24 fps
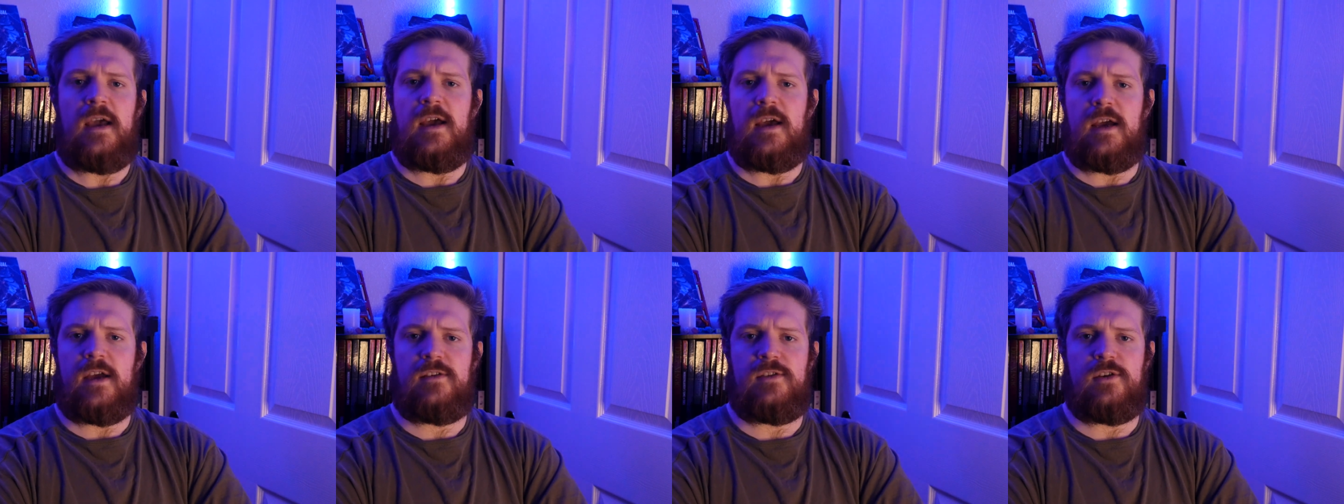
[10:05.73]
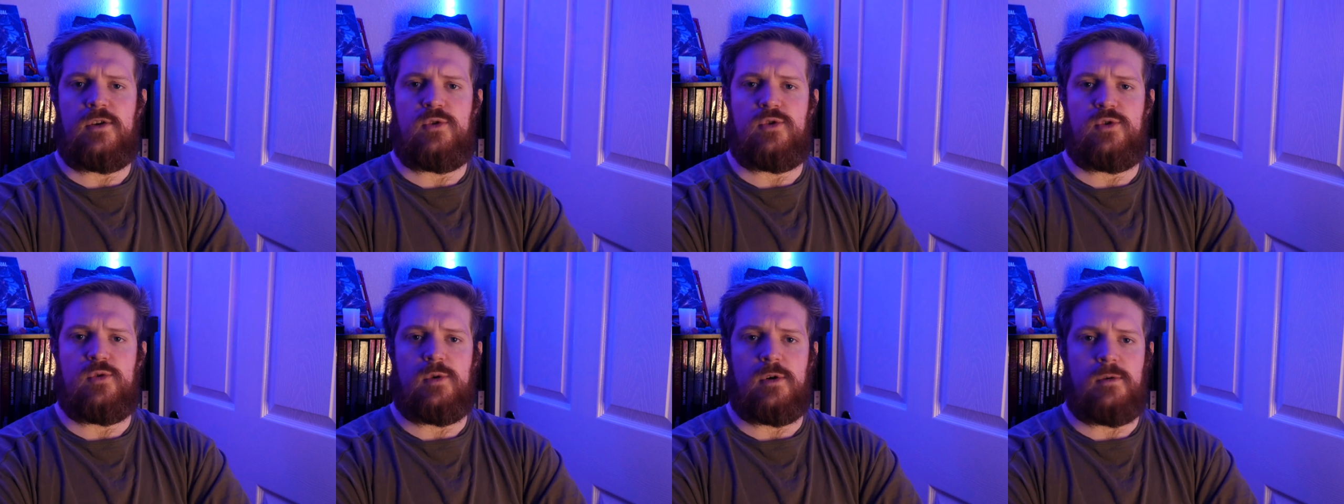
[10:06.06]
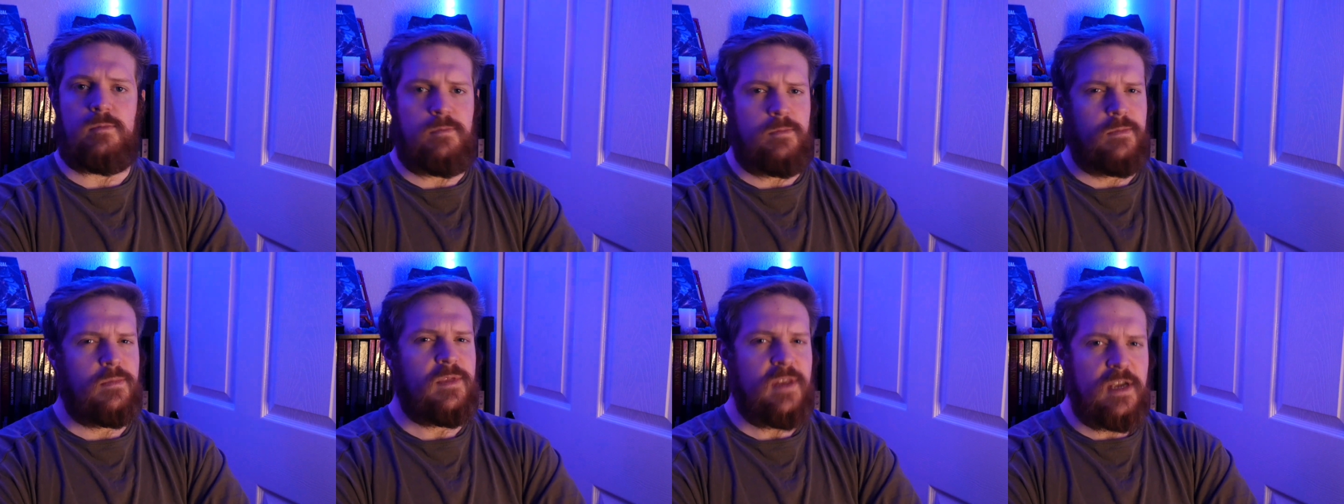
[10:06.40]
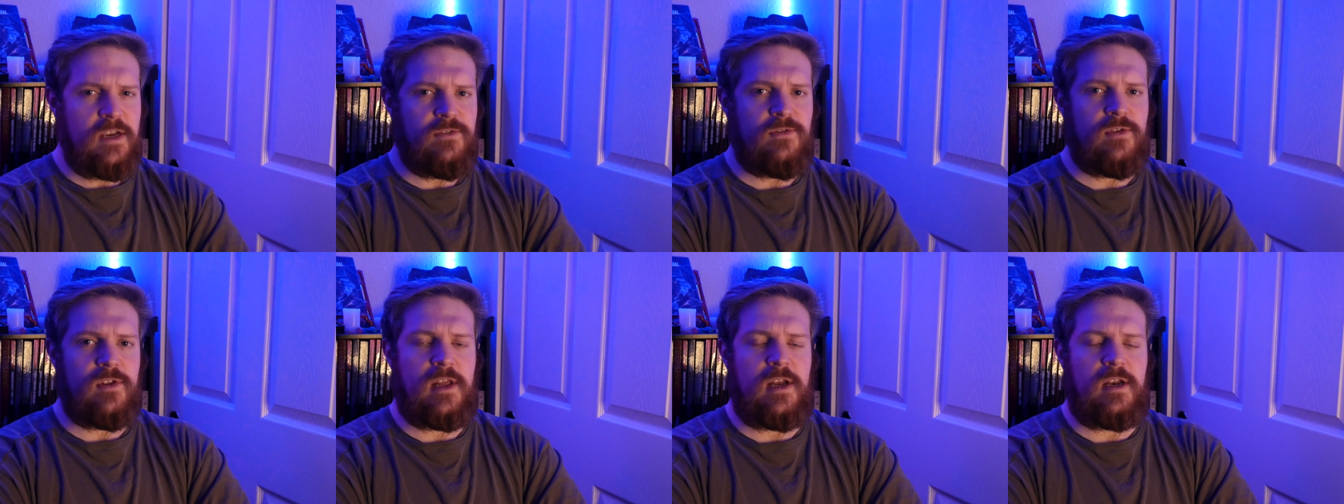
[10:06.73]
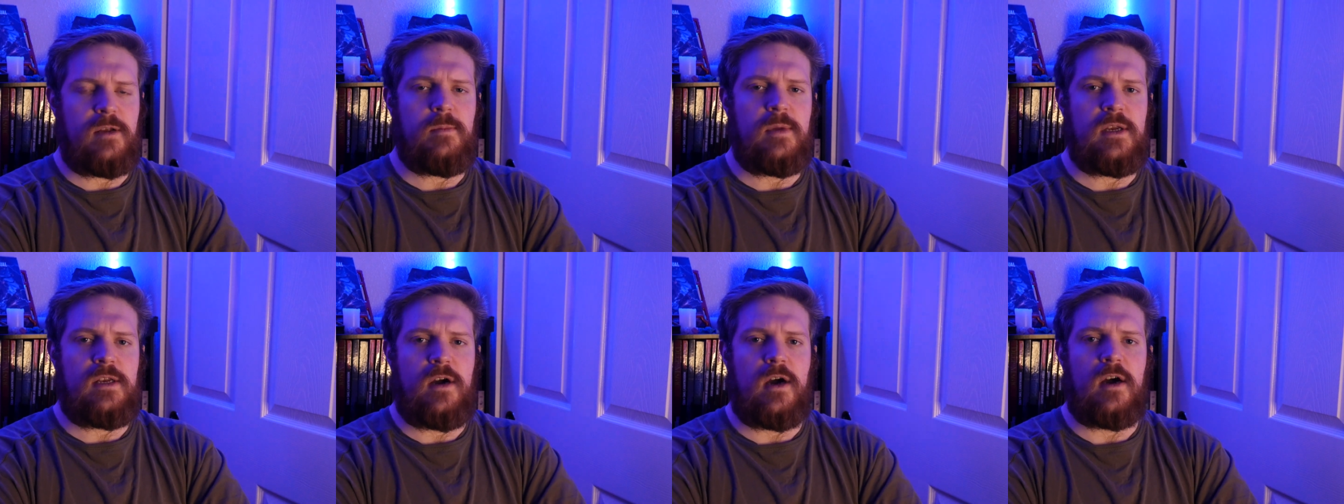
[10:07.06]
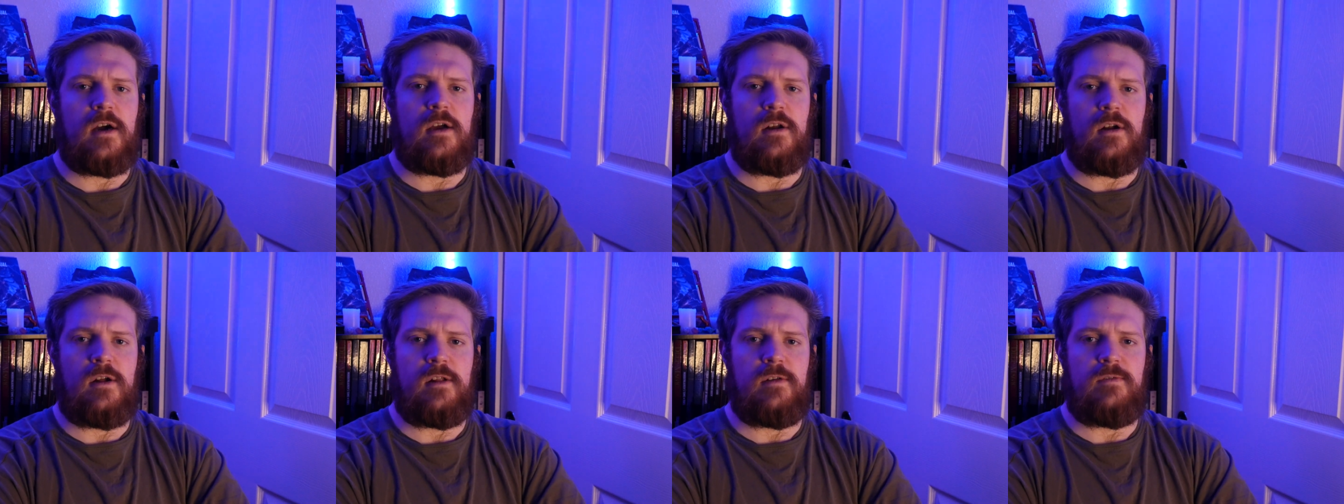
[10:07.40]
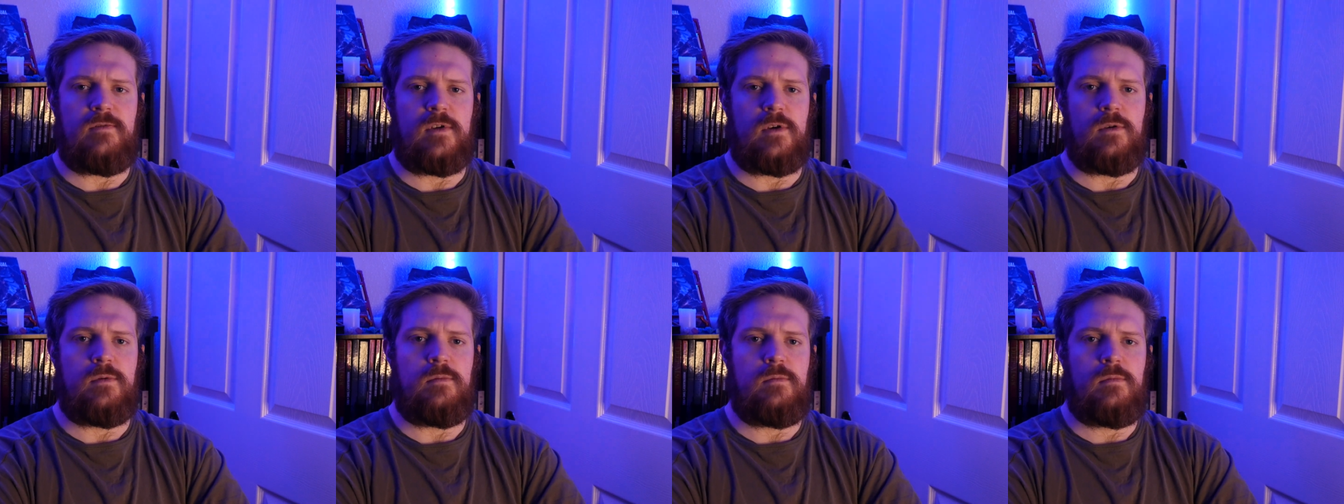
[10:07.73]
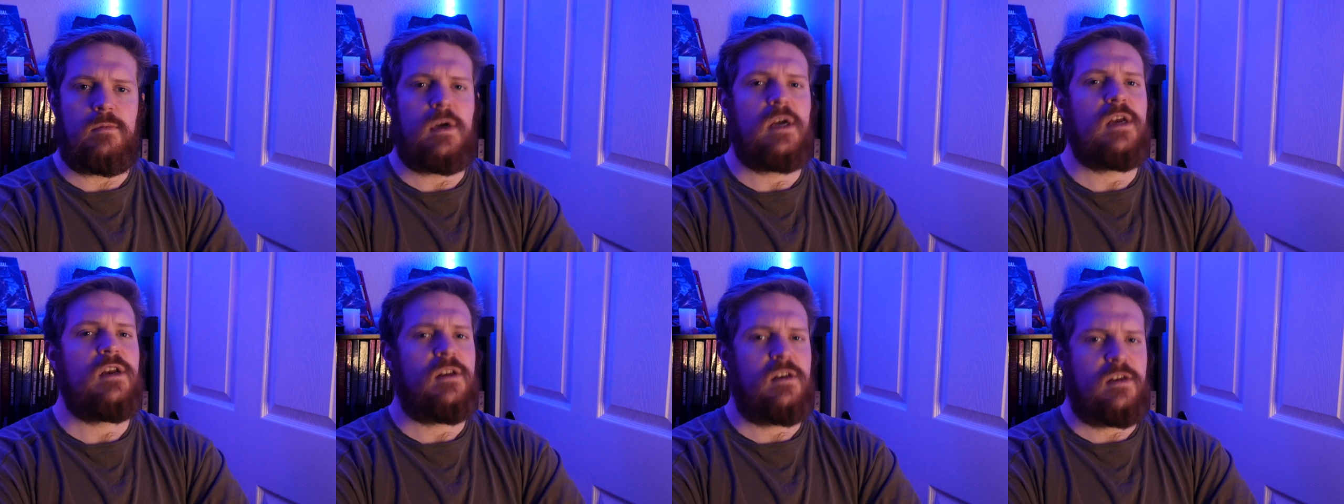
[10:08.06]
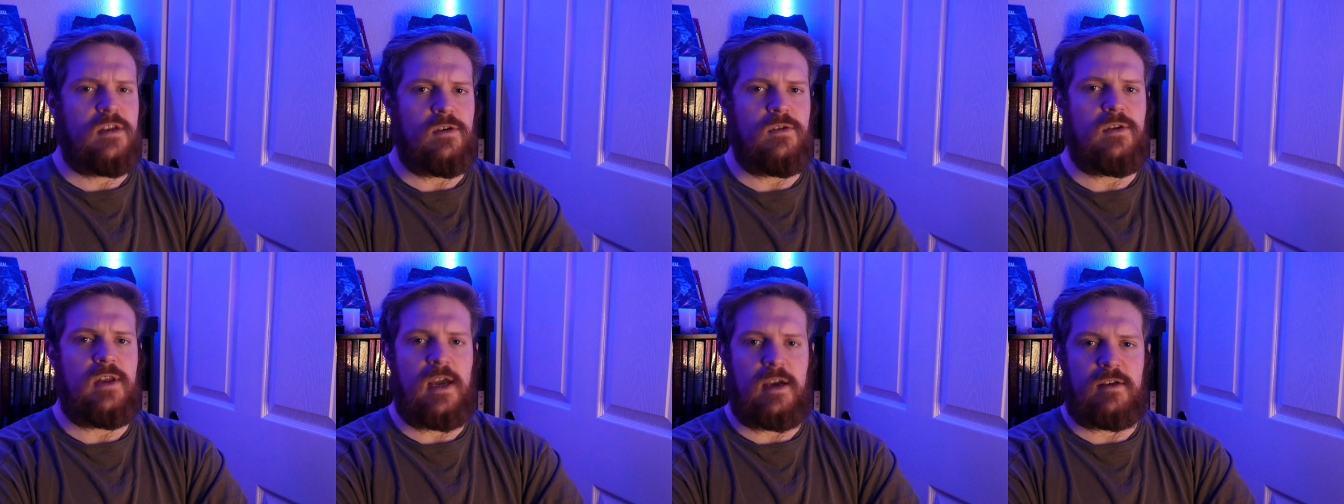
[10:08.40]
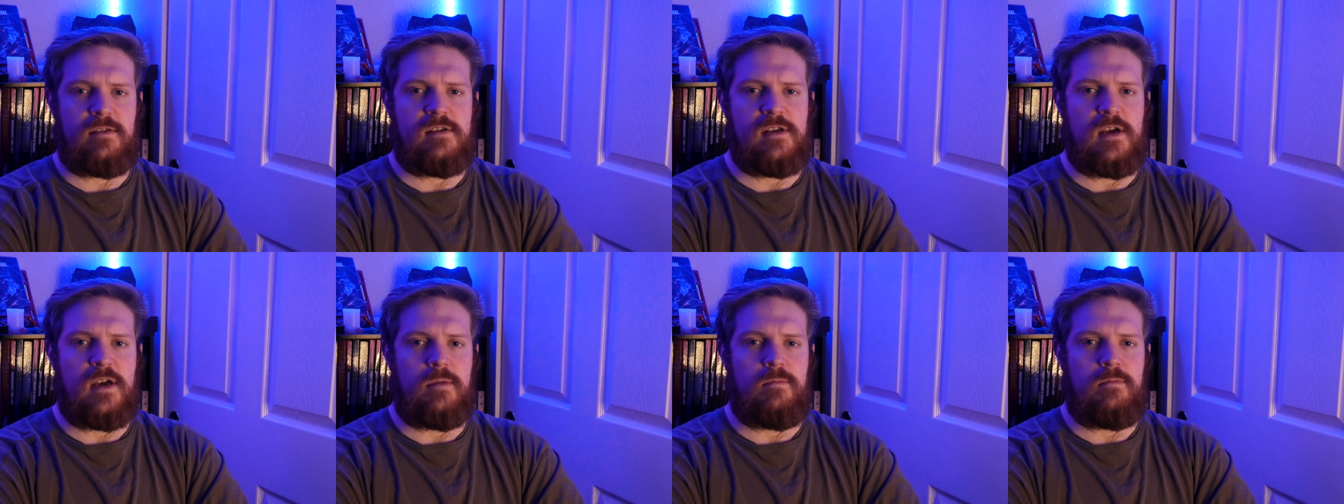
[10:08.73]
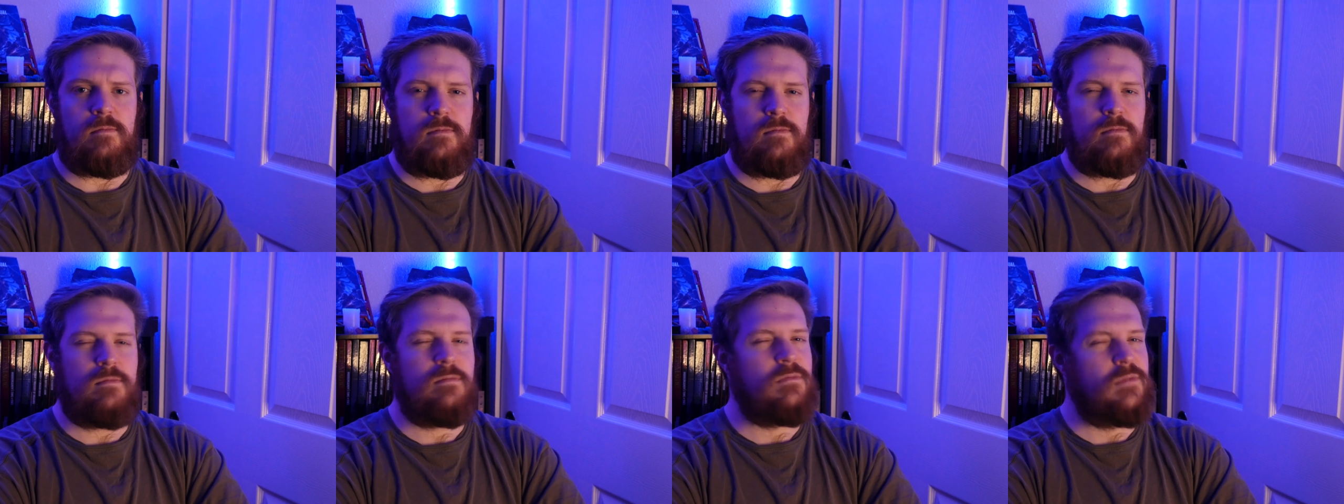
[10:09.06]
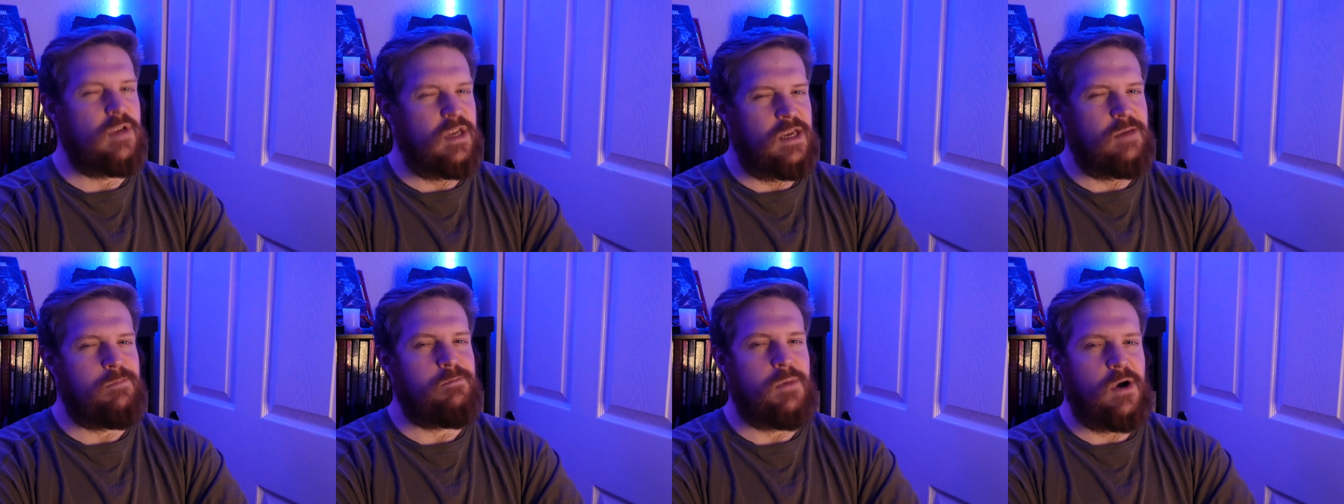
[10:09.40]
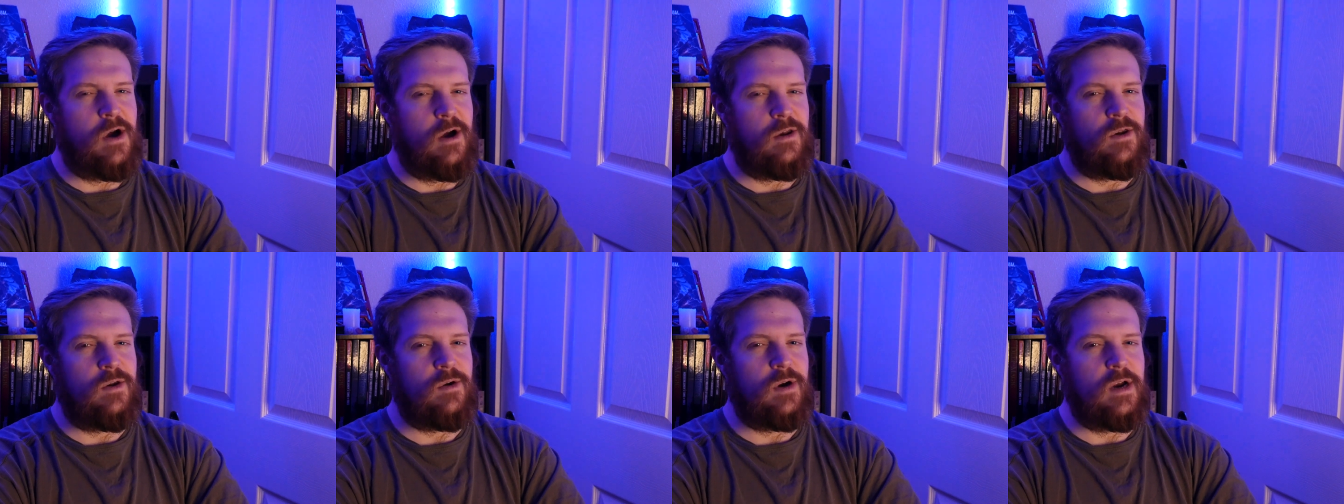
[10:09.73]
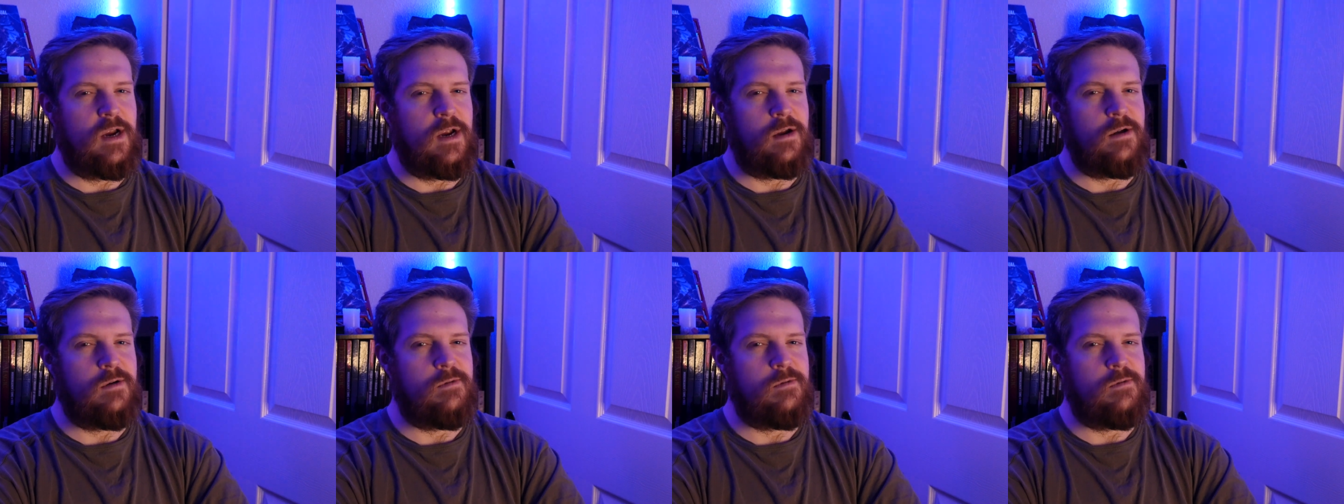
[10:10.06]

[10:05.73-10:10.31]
As usual, thanks for letting me talk at all of you, and until next time, keep pondering.